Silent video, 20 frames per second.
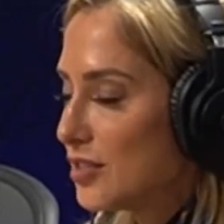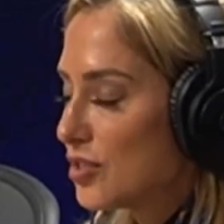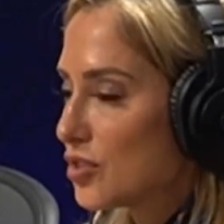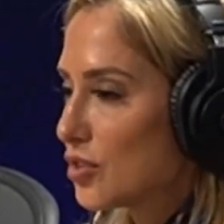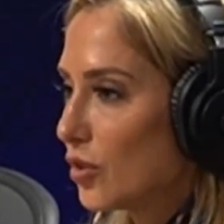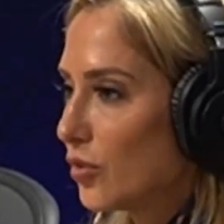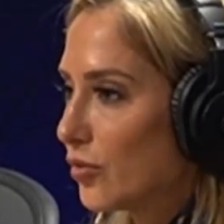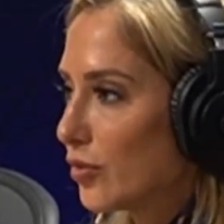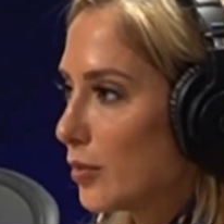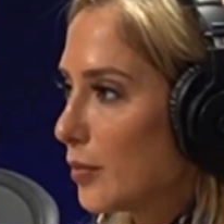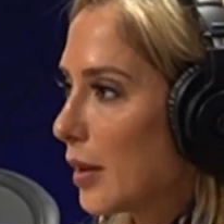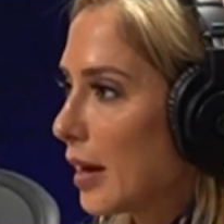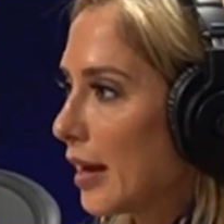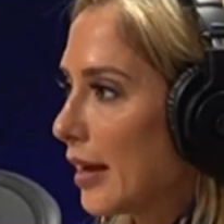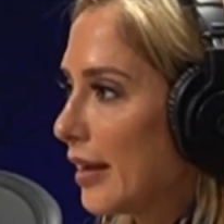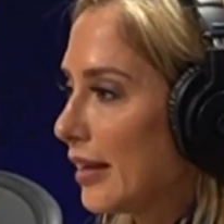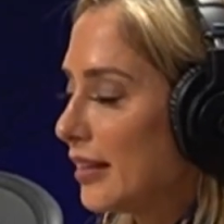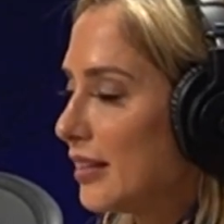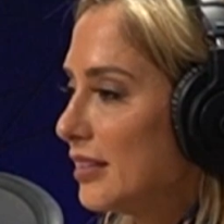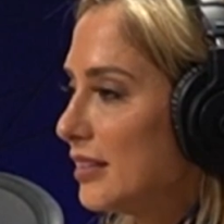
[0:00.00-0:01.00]
So for
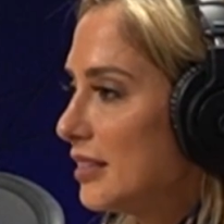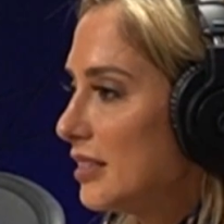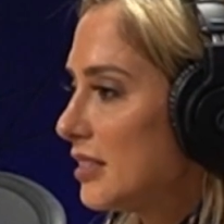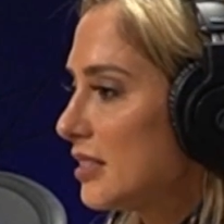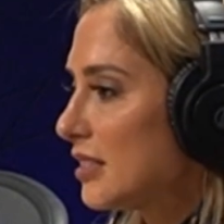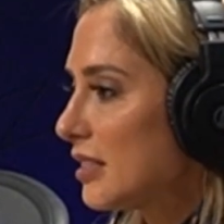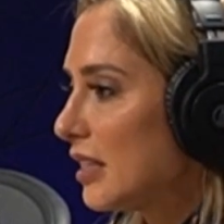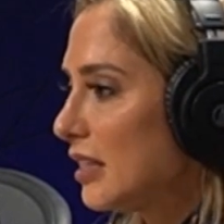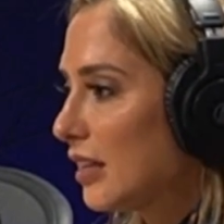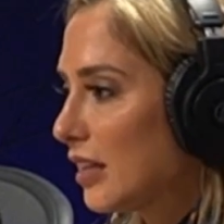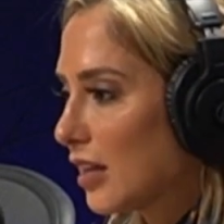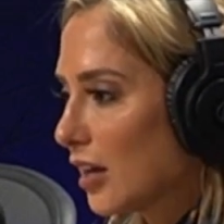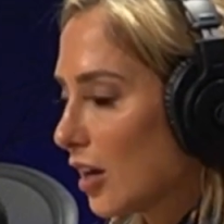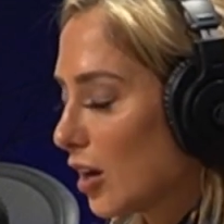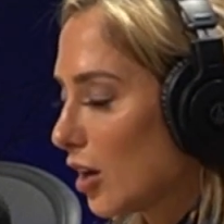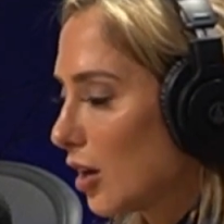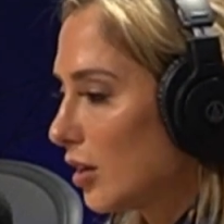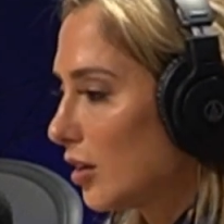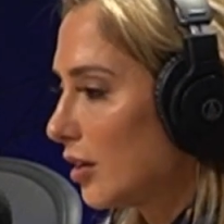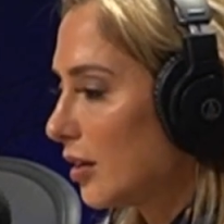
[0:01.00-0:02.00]
my
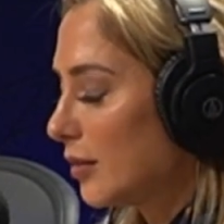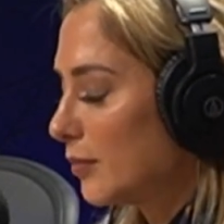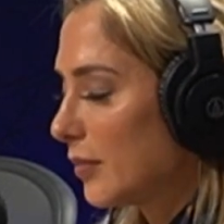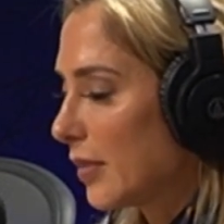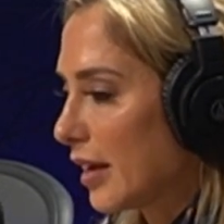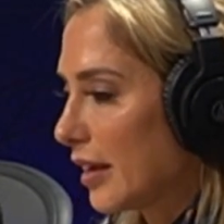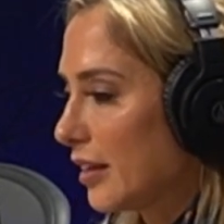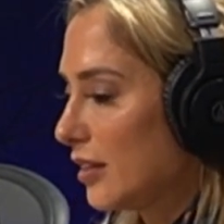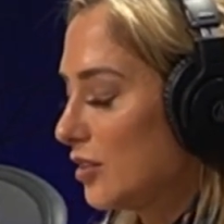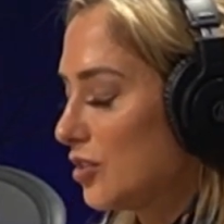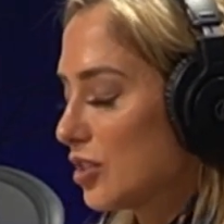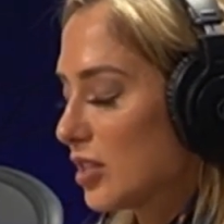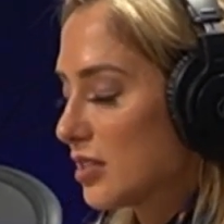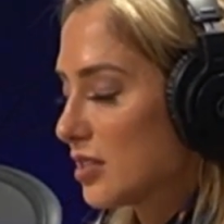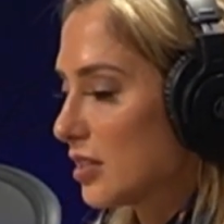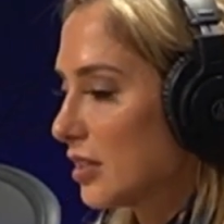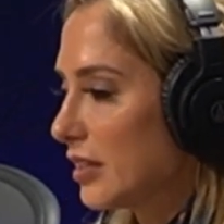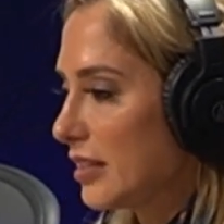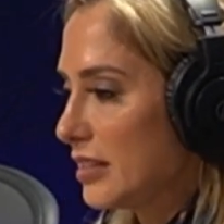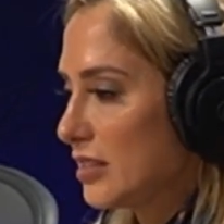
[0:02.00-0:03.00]
skincare, my
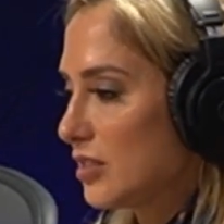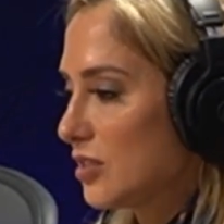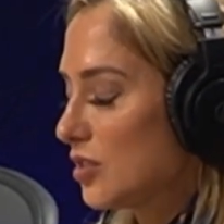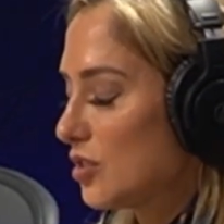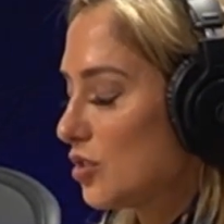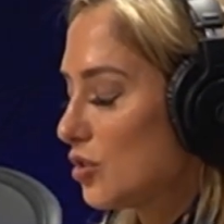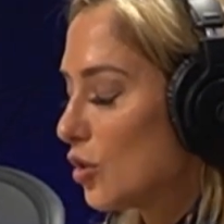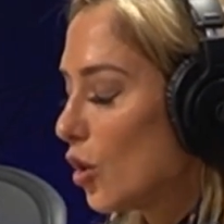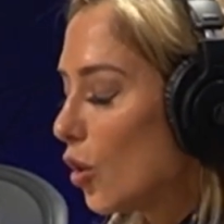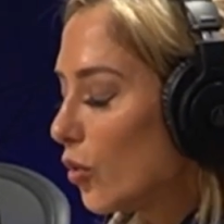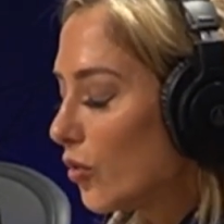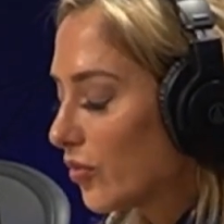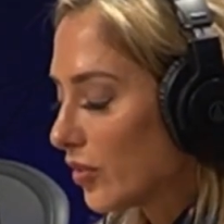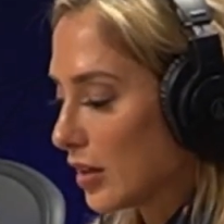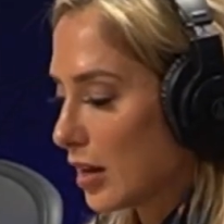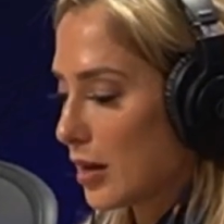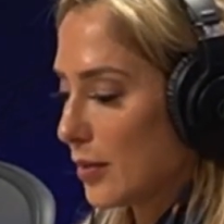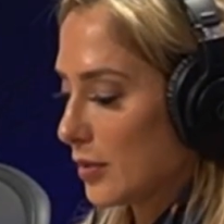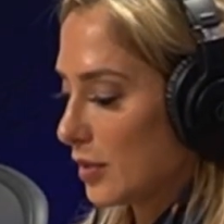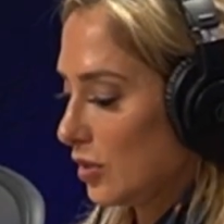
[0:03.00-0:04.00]
Jessica is so
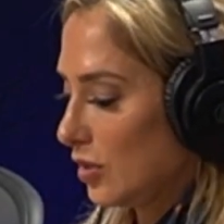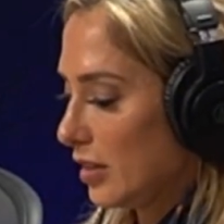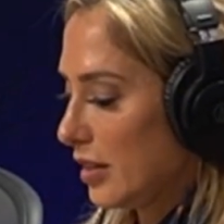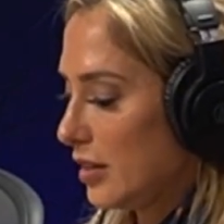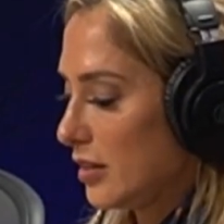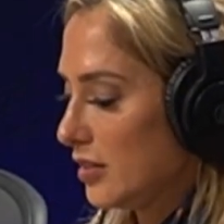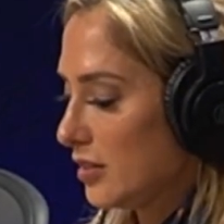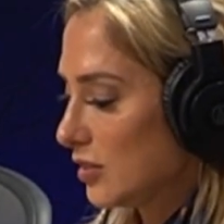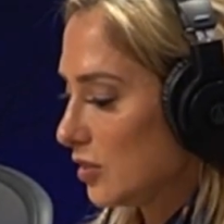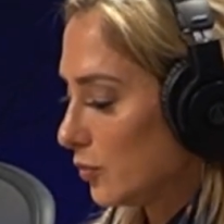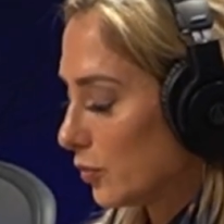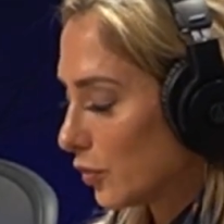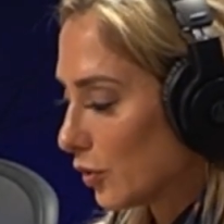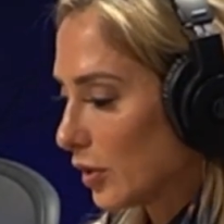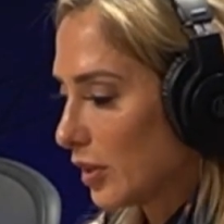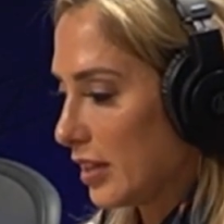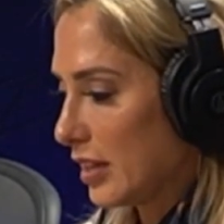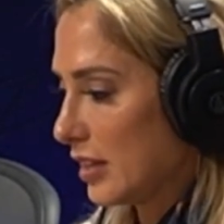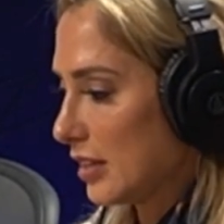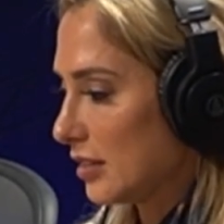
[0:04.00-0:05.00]
phenomenal and
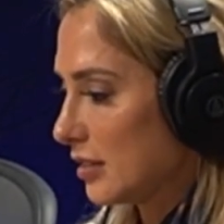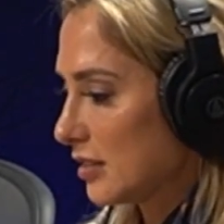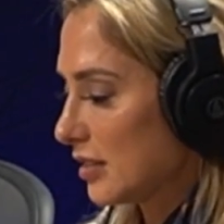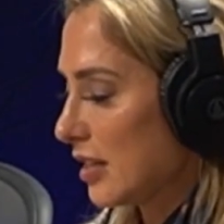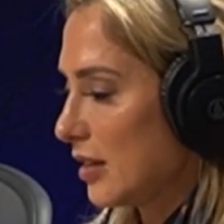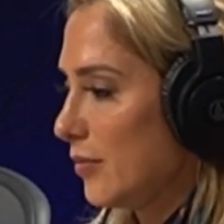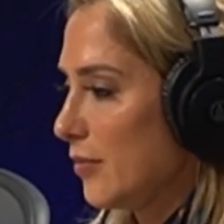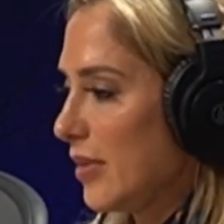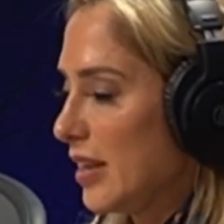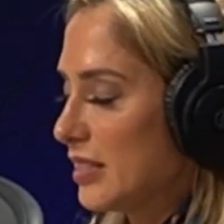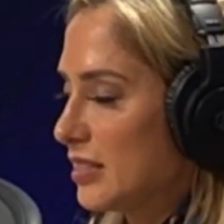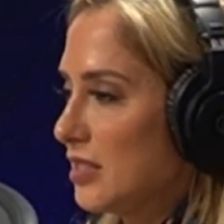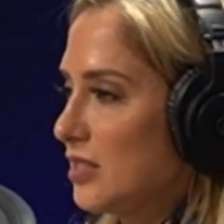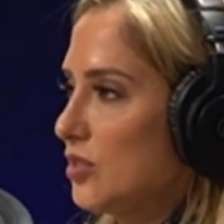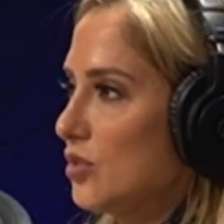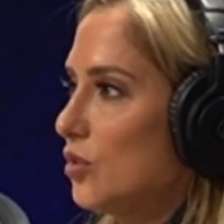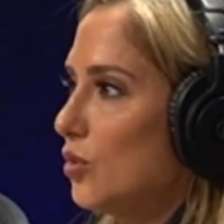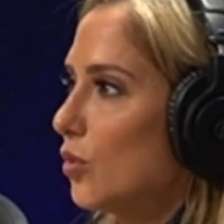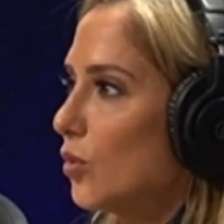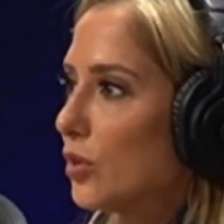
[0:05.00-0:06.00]
brilliant and makes
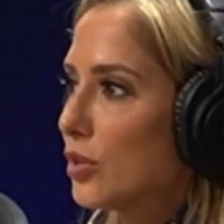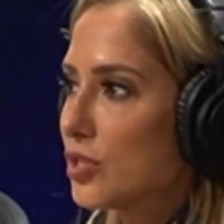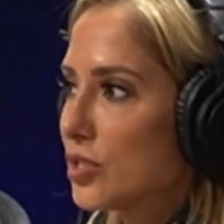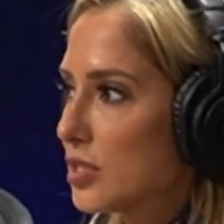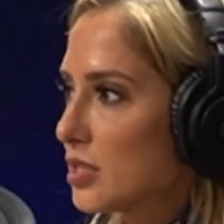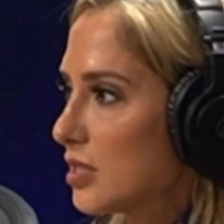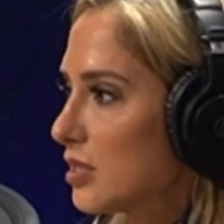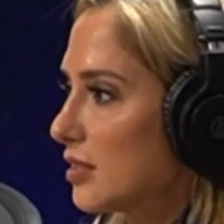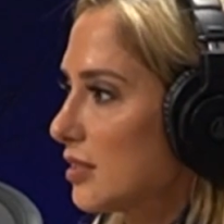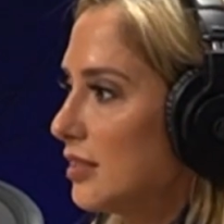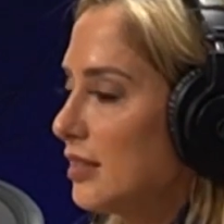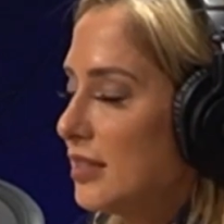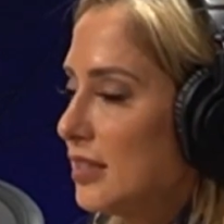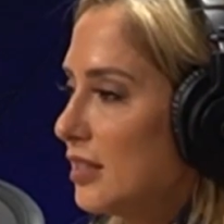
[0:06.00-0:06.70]
these gorgeous